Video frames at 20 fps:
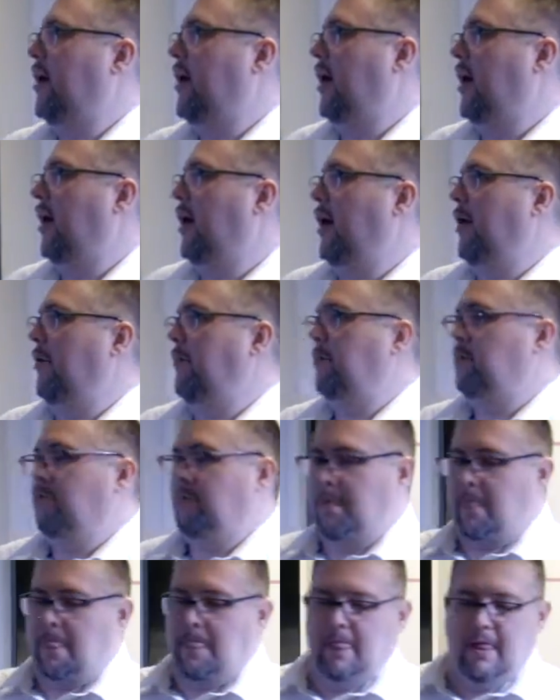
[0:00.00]
um,
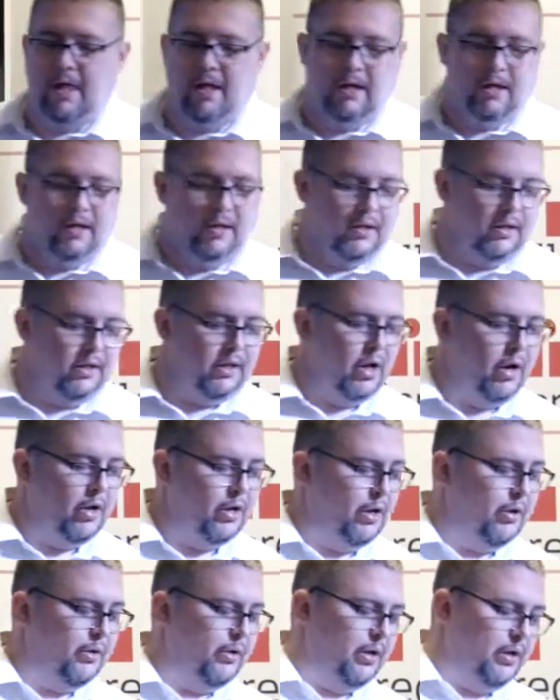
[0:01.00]
you know, I
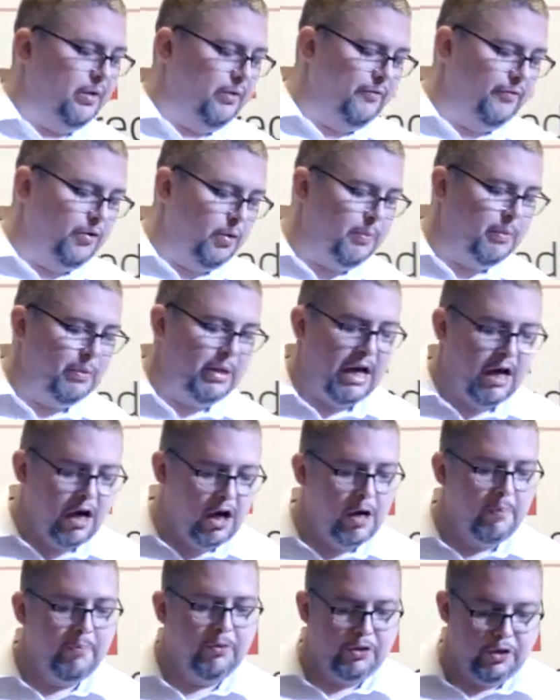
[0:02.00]
know a few people get
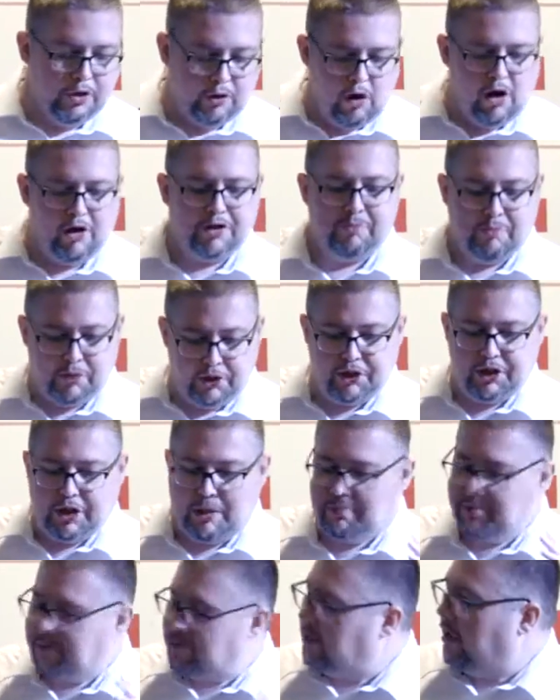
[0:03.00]
hung up on the craftsmanship